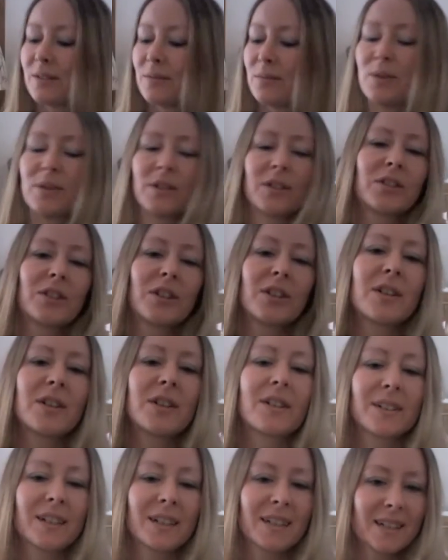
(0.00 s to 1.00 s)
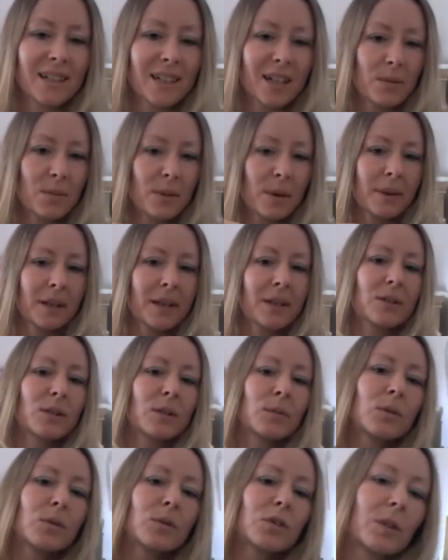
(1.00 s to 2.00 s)
of one to show you because I can tell you about my local
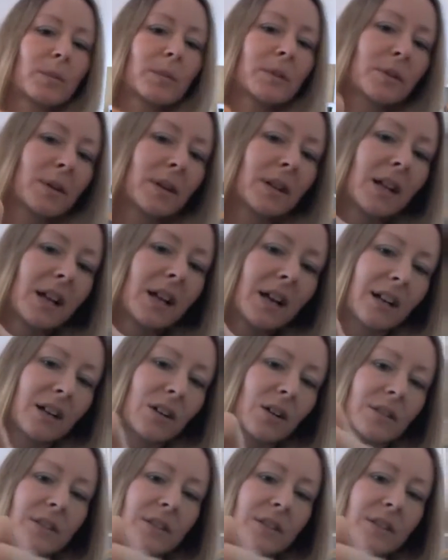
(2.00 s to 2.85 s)
wool shop as well. I got